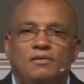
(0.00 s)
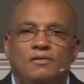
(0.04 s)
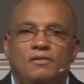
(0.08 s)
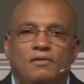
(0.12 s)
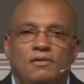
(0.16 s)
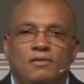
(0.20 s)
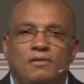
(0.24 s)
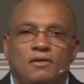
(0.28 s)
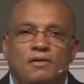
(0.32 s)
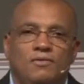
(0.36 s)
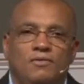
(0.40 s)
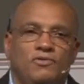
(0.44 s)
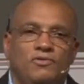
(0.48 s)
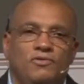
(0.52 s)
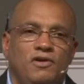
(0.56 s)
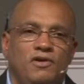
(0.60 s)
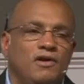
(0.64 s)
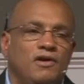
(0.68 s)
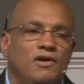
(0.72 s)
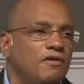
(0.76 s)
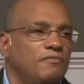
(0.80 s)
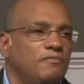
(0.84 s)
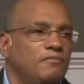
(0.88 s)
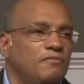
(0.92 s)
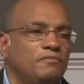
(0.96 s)
on
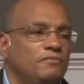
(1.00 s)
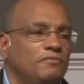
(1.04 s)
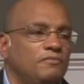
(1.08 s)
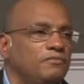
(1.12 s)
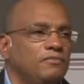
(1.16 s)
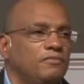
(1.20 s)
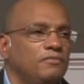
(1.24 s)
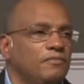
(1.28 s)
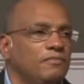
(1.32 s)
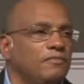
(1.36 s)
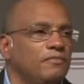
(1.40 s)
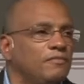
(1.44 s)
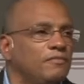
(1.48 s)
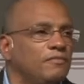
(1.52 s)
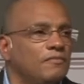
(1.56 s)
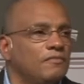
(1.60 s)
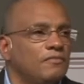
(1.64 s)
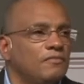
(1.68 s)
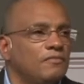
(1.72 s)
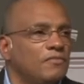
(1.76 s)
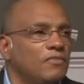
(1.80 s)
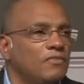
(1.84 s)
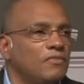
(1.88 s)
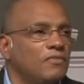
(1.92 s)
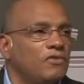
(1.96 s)
their
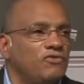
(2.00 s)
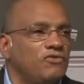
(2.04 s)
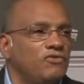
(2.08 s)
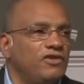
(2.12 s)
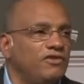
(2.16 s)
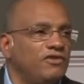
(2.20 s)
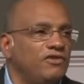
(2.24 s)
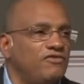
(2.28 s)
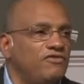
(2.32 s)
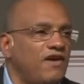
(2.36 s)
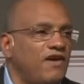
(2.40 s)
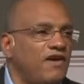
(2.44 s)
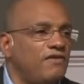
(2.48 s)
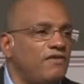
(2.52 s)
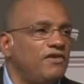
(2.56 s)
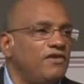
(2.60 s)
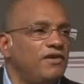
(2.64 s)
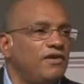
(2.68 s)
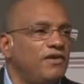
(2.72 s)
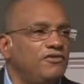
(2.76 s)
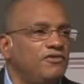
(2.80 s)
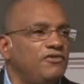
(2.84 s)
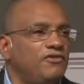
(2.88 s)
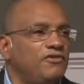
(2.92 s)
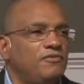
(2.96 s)

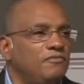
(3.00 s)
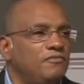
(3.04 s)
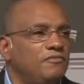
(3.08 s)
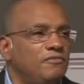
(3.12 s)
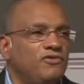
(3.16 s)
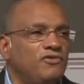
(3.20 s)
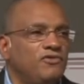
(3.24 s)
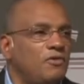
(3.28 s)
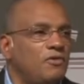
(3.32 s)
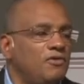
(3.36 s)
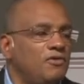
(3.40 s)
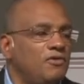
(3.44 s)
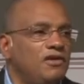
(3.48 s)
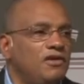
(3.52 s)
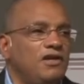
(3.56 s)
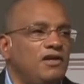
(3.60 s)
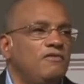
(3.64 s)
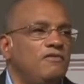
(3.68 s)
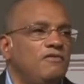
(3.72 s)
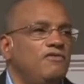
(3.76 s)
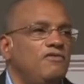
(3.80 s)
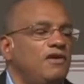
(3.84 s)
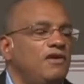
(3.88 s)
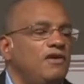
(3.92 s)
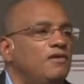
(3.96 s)
65-inch Sony
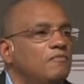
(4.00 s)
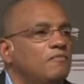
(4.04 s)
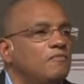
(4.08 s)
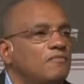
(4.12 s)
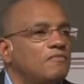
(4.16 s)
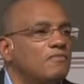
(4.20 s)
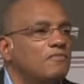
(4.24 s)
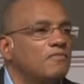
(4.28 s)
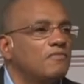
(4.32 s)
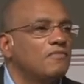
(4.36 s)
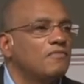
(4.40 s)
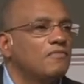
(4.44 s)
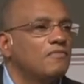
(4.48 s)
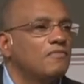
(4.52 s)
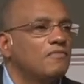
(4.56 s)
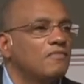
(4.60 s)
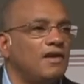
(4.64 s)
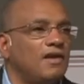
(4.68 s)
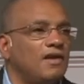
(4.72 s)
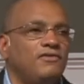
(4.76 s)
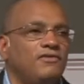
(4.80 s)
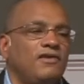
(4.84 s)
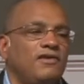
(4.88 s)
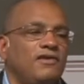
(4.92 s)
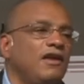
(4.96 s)
TV.
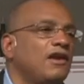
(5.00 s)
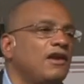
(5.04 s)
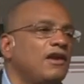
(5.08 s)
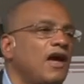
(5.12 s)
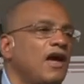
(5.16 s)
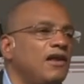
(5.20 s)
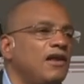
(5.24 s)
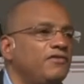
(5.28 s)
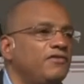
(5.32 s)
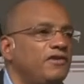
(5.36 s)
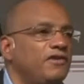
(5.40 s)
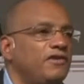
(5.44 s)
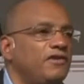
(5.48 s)
That's technology.